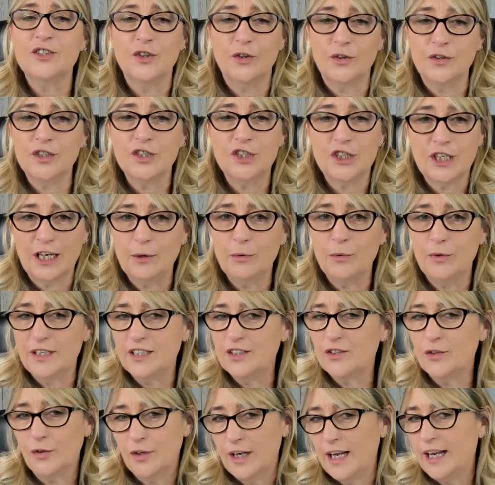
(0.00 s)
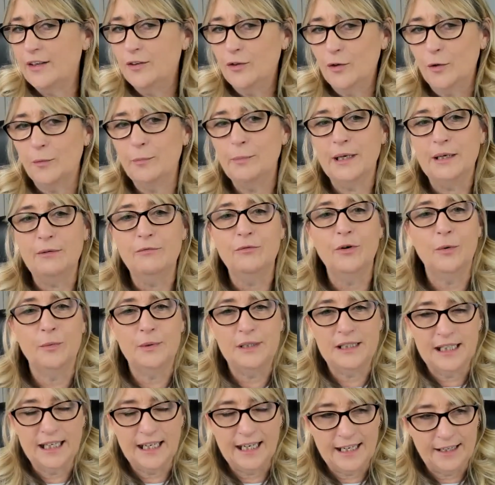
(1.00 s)
So the shower is going to end up being
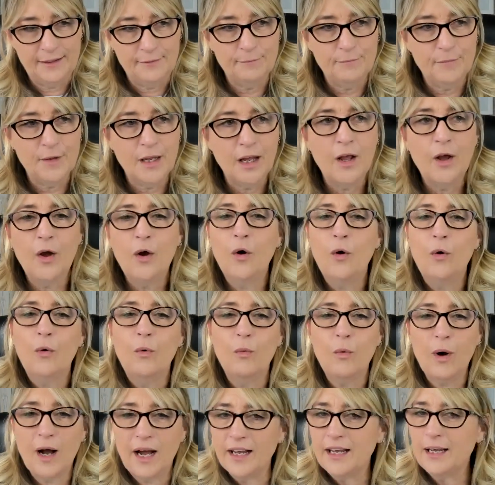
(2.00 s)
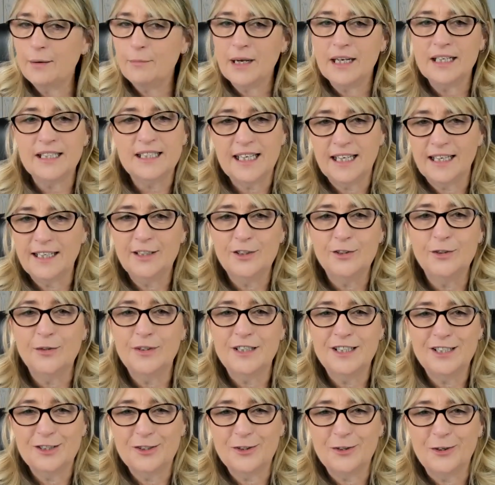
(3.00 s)
ruined again. Why am I telling you
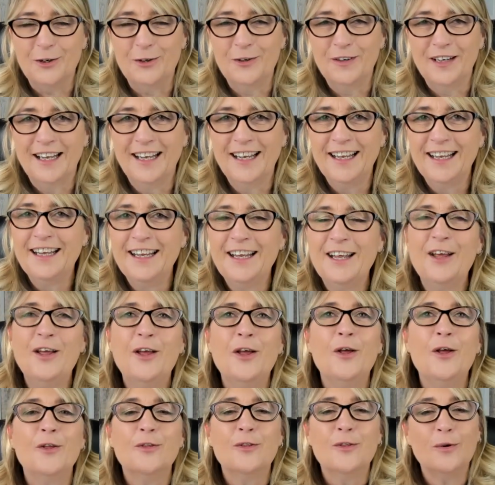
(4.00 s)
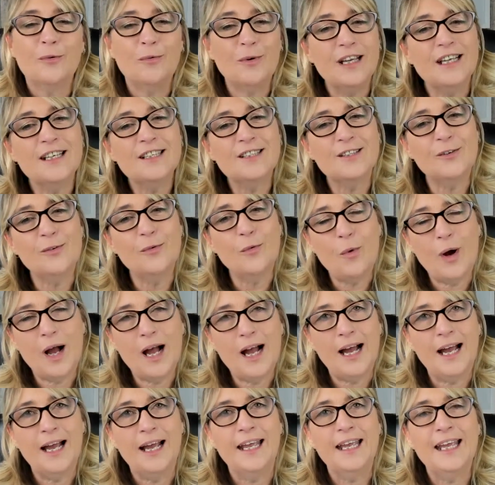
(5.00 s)
this story? The reason
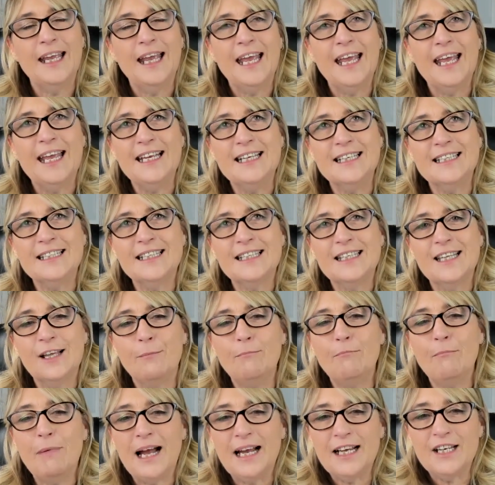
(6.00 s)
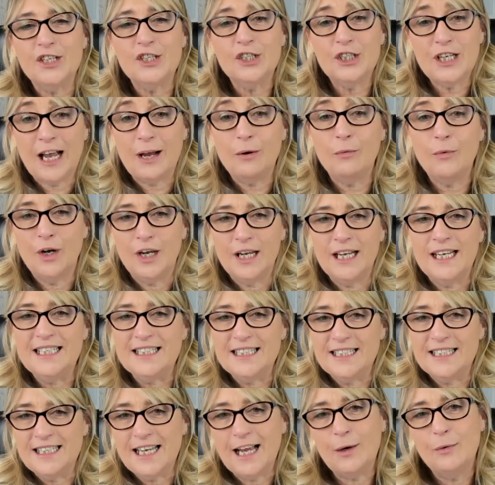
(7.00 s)
why is that my shower
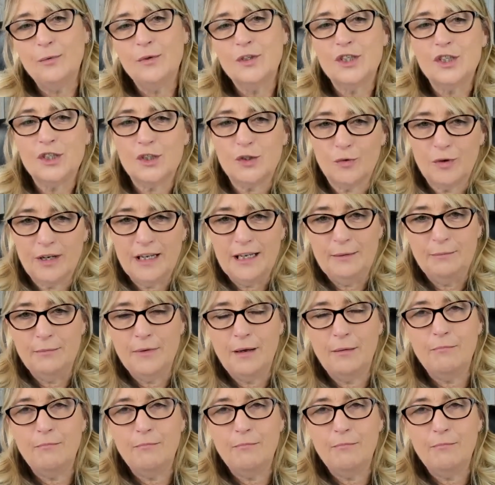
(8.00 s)
is downstream.